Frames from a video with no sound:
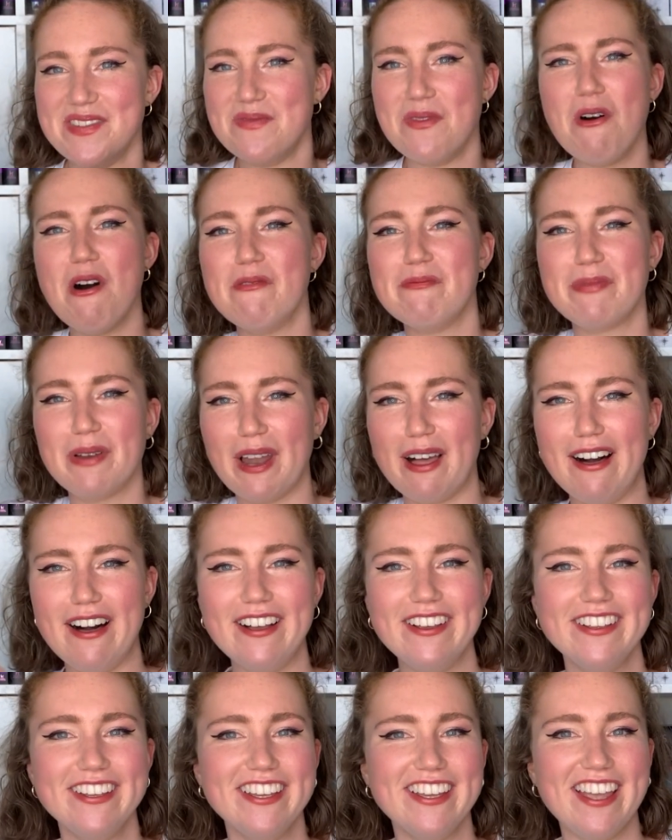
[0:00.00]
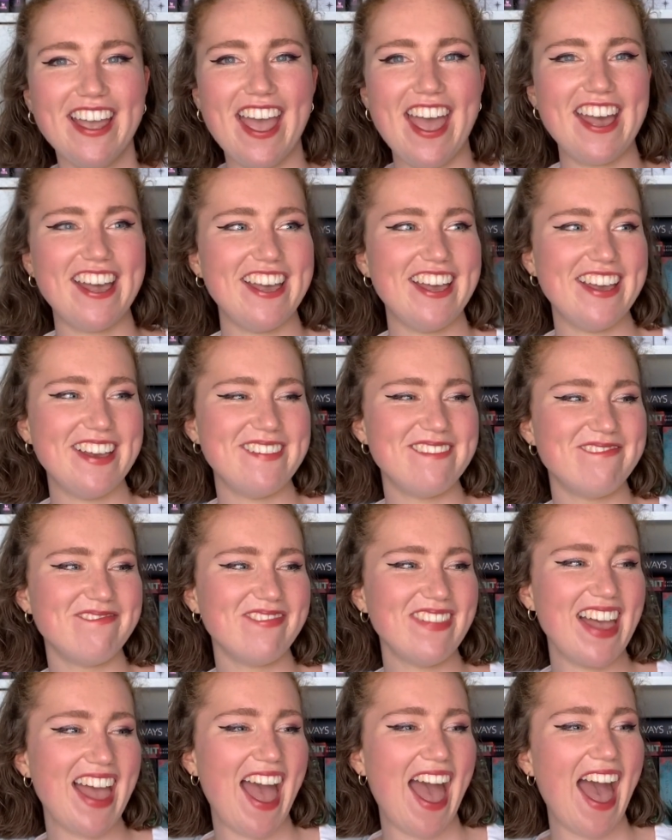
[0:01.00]
what plot?
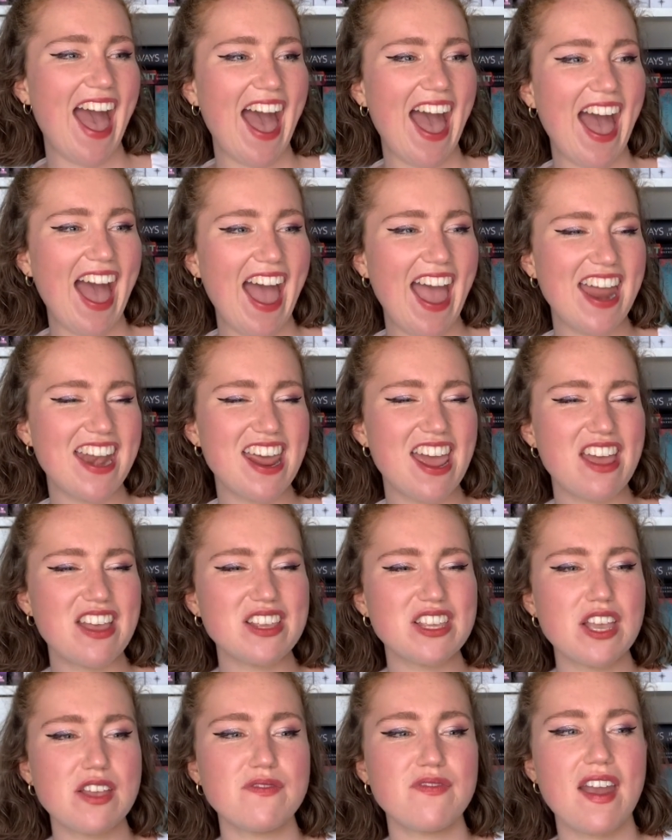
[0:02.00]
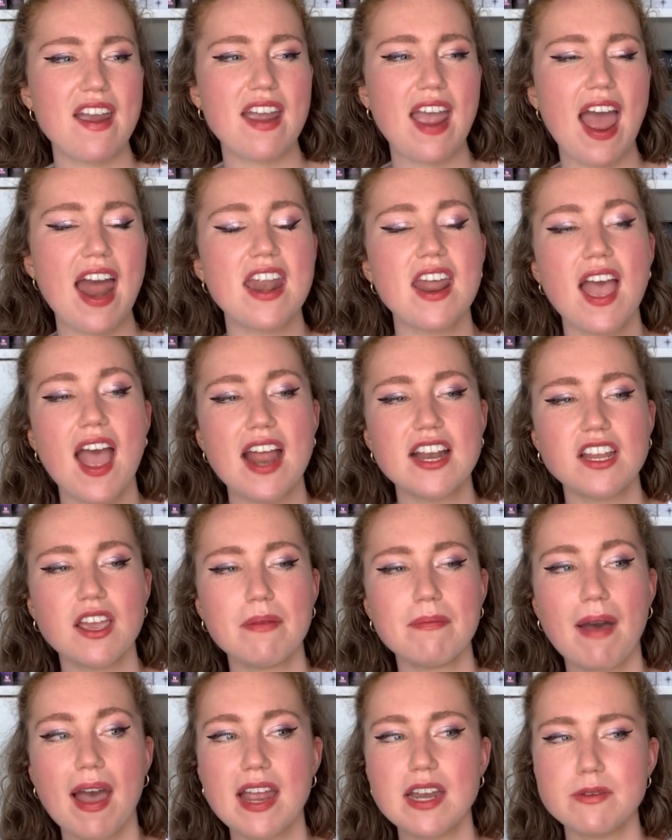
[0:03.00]
Um, and it, very and I
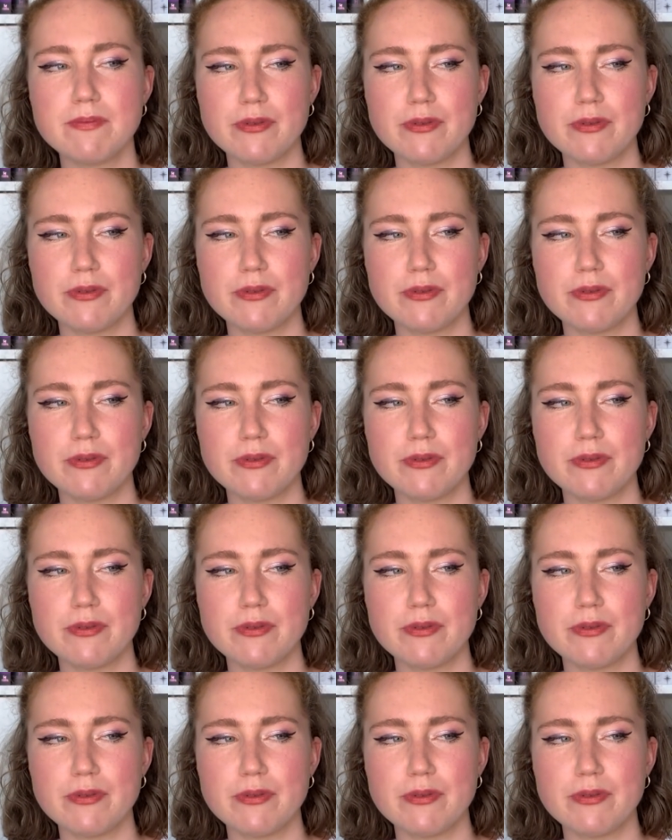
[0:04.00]
don't mind